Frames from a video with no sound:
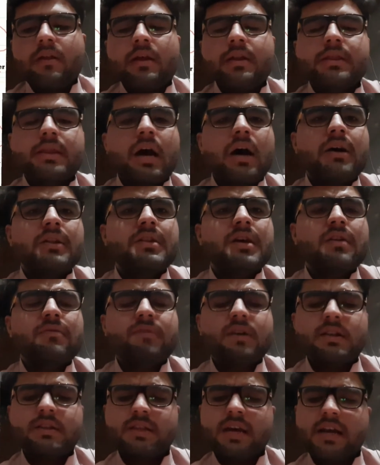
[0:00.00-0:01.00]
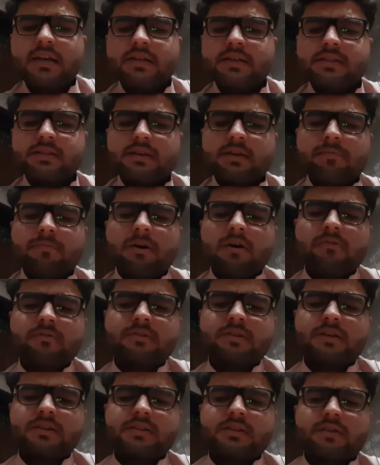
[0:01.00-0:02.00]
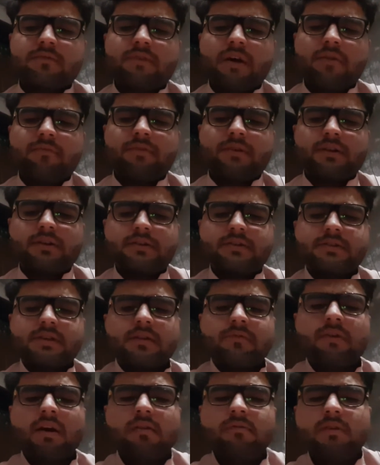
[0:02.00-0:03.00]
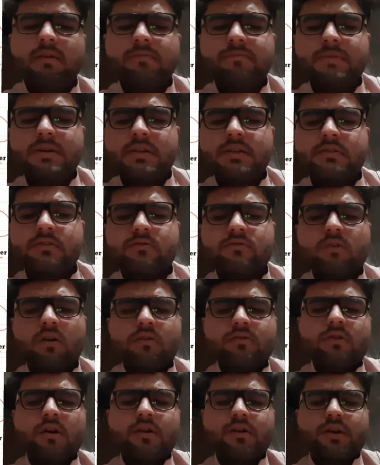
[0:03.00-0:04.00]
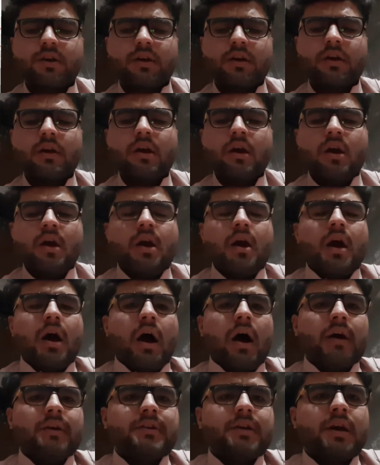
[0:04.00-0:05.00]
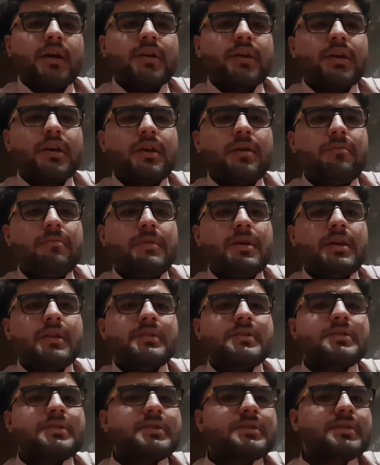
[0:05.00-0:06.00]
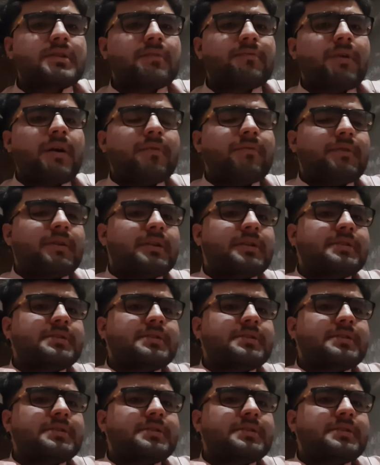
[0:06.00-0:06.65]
The other one, that is about the survival. Survival means to anarchy. Anarchy means survival.